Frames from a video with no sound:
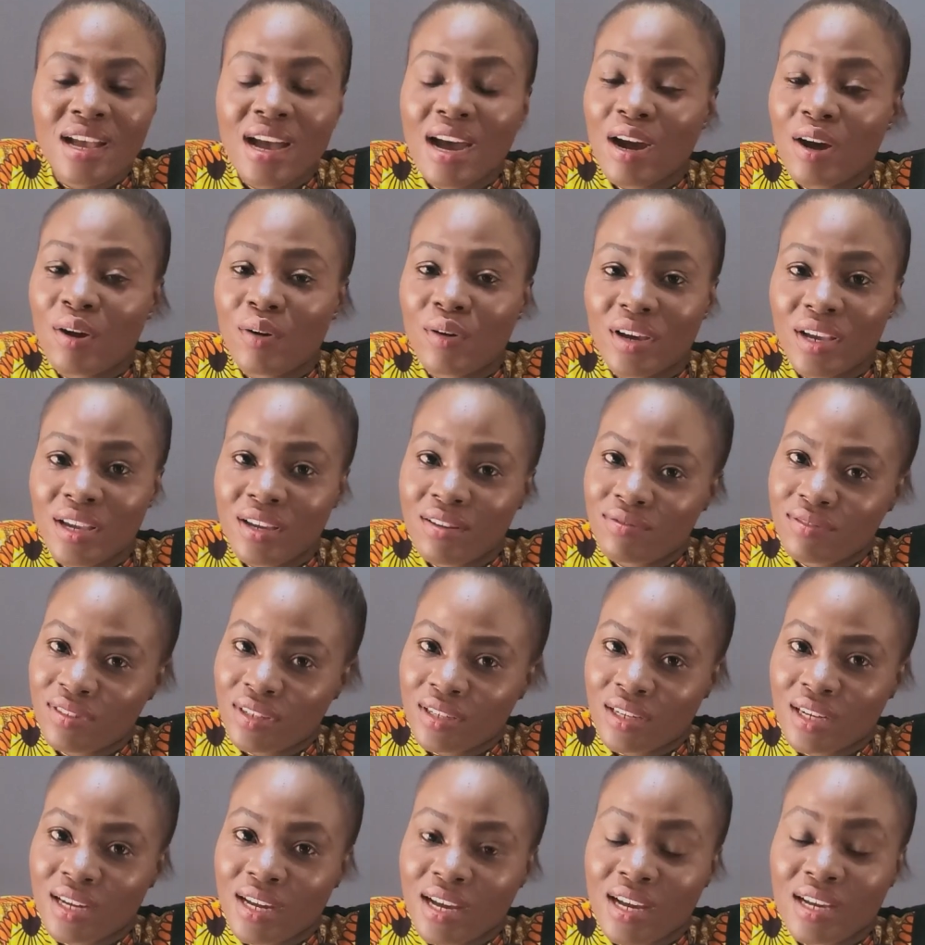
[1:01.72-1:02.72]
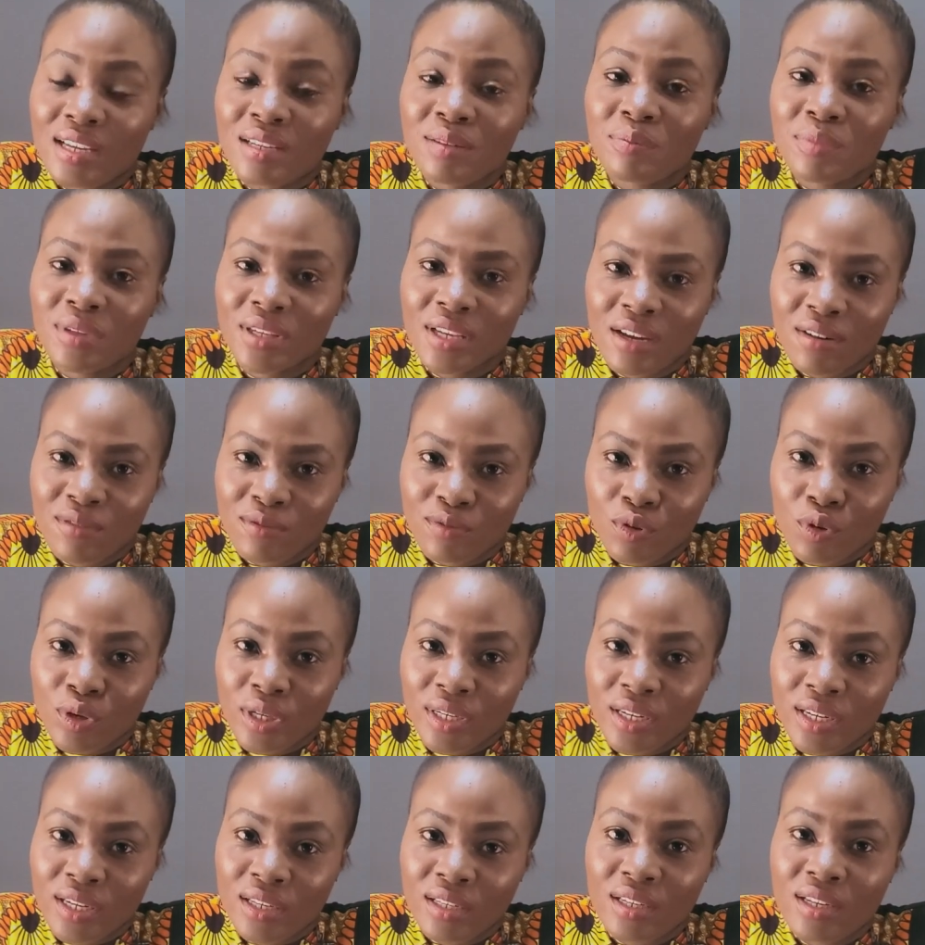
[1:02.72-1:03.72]
however, can be
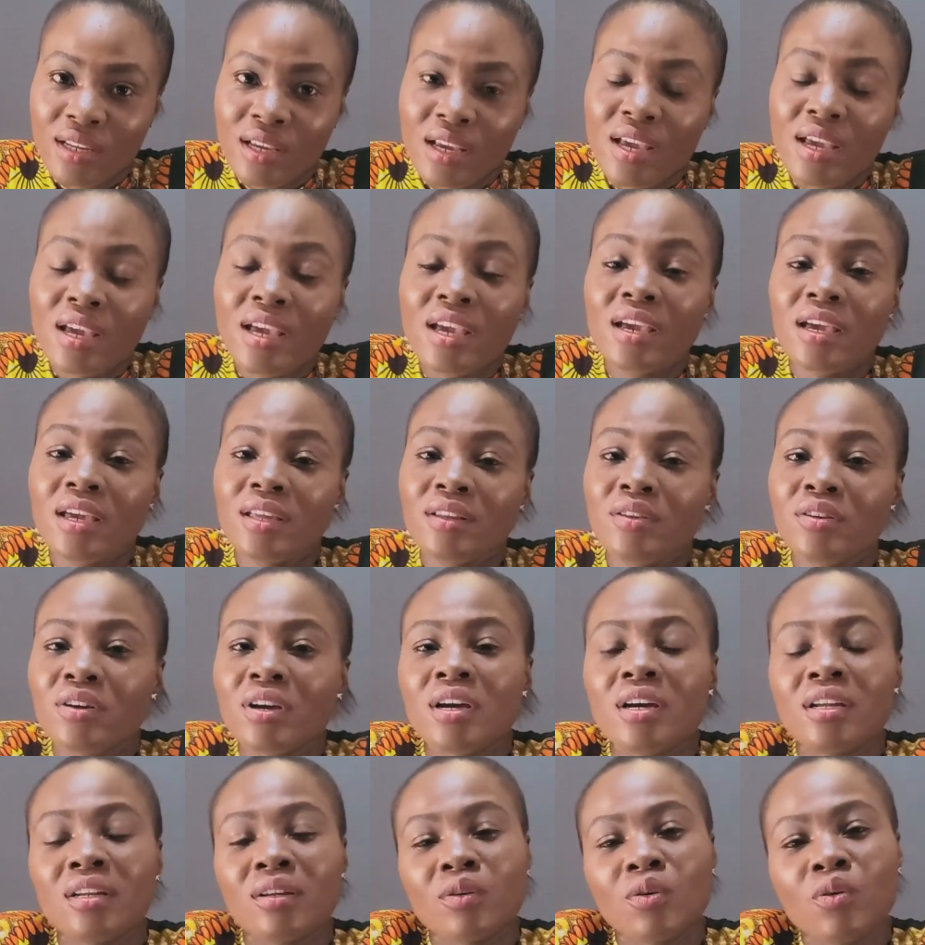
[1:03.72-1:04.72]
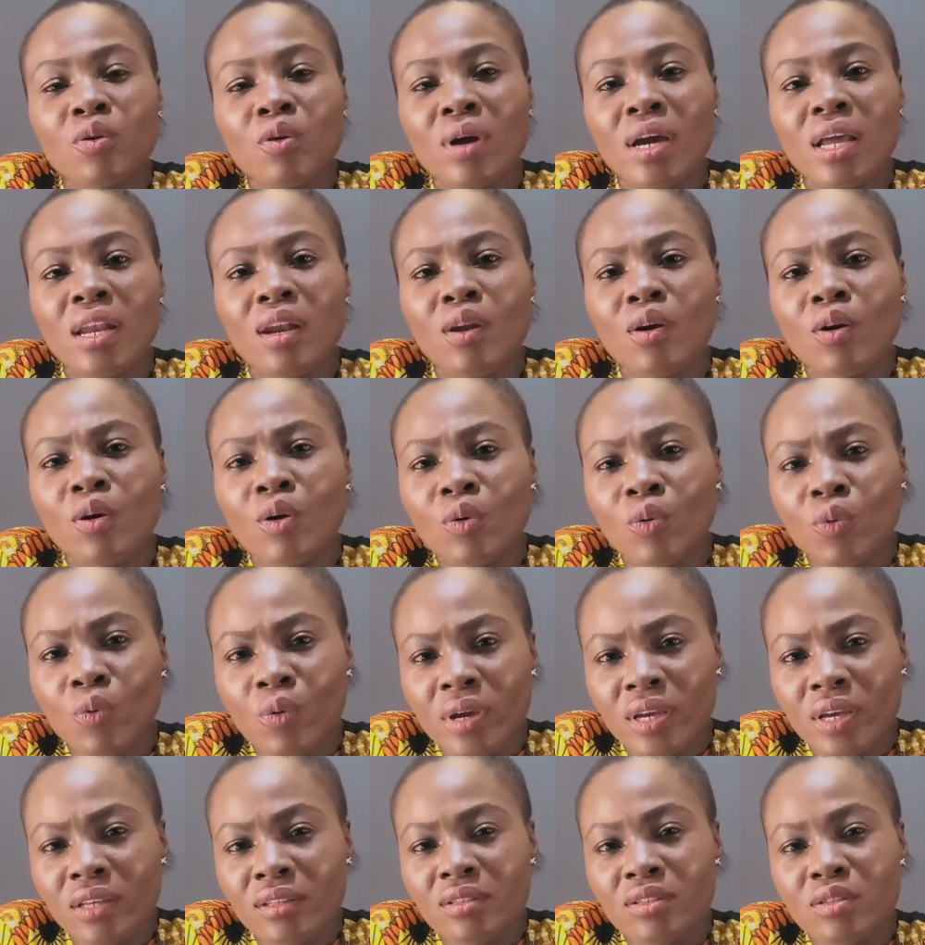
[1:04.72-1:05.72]
avoided and you can go a long
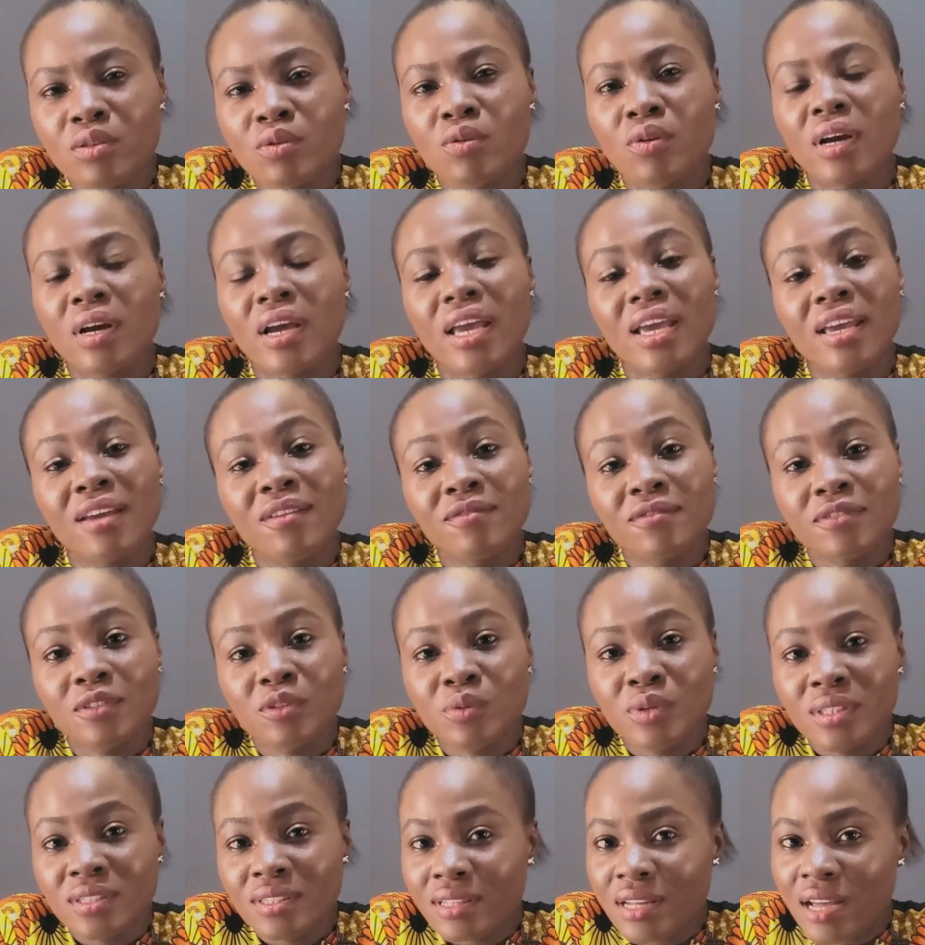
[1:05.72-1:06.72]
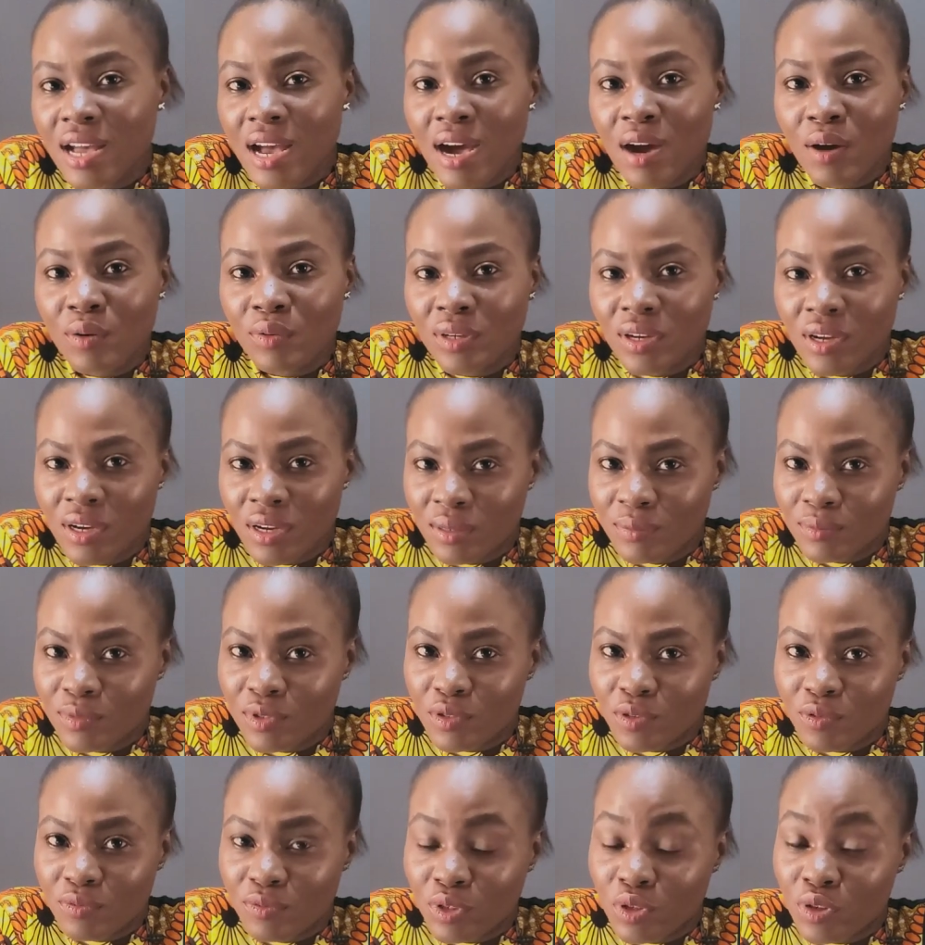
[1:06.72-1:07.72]
way to influence the
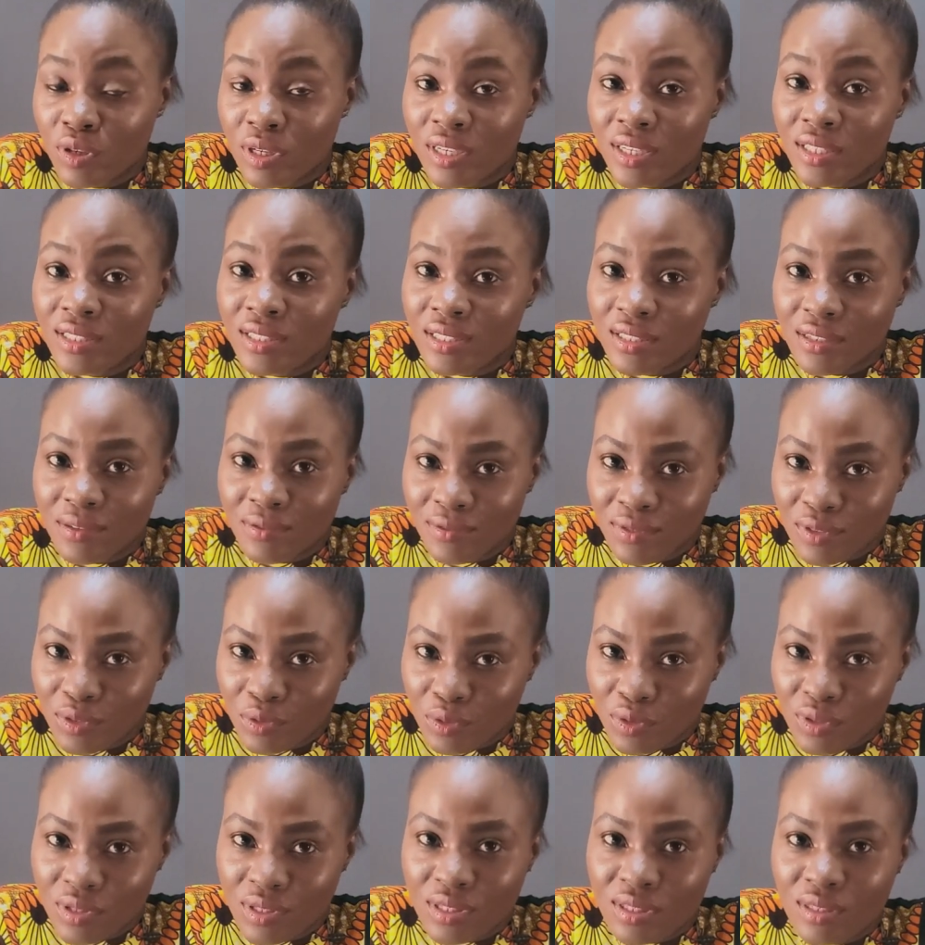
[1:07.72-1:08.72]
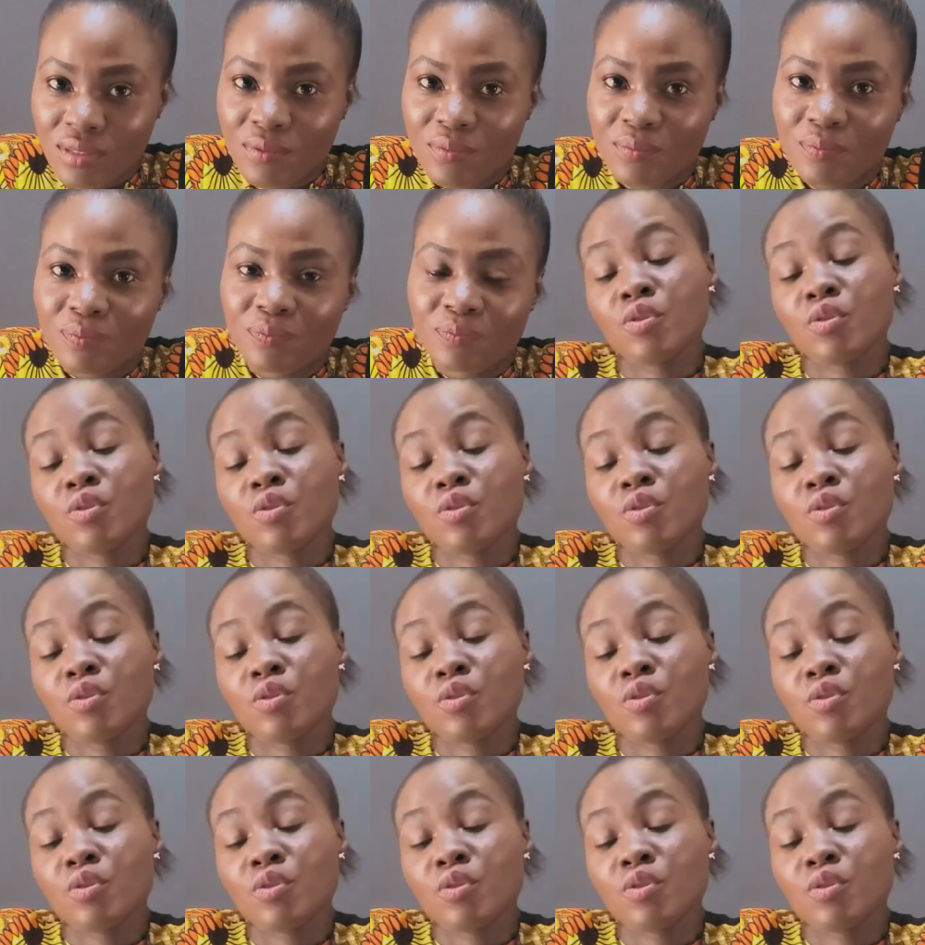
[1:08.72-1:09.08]
outcomes of your interviews.